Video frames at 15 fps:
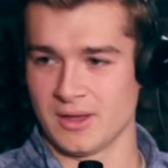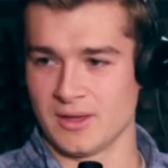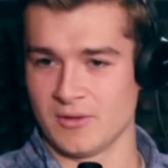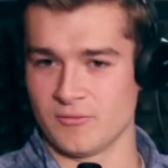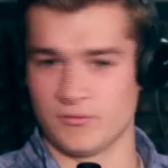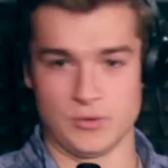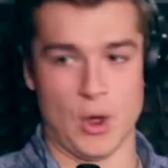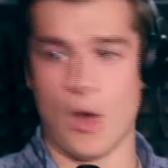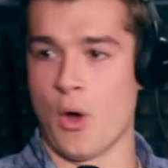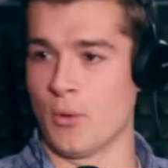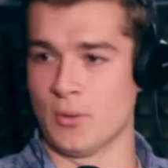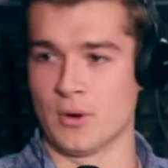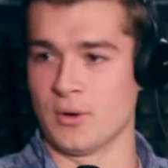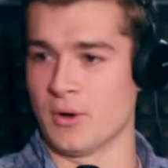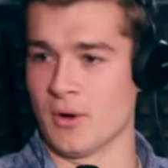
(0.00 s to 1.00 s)
No.
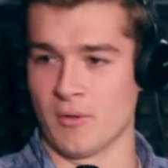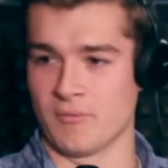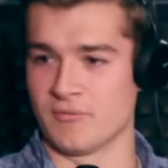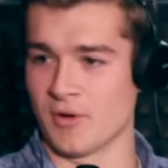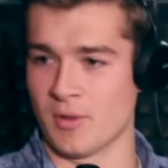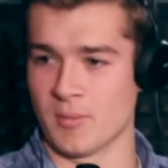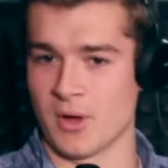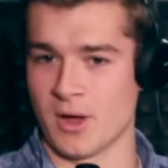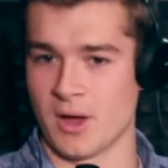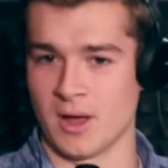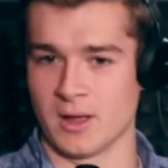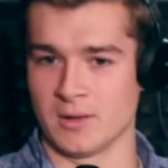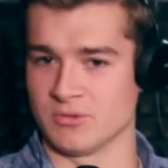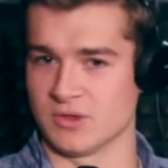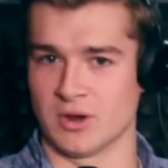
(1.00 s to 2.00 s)
From it
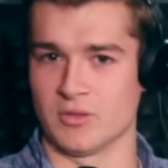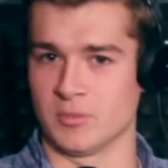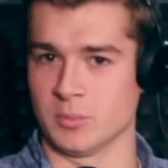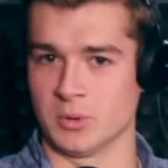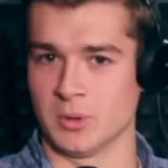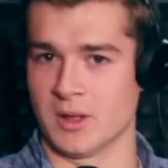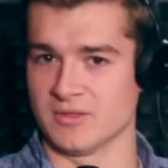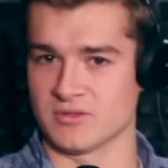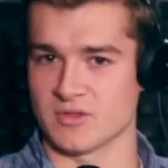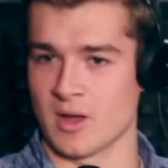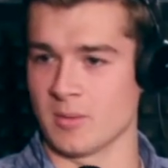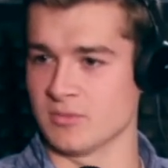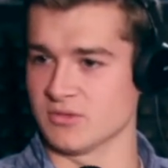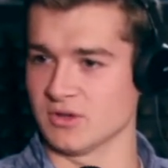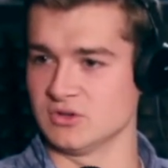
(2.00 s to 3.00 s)
was another blue line stop. It
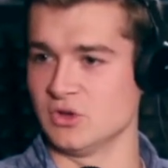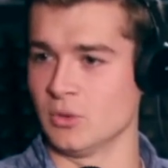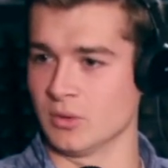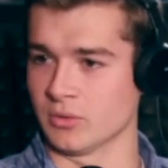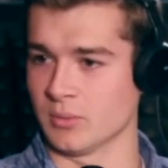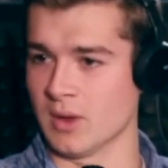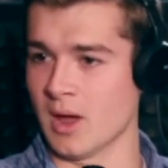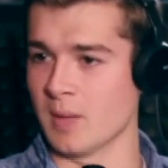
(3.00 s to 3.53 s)
was like 2 or 3 up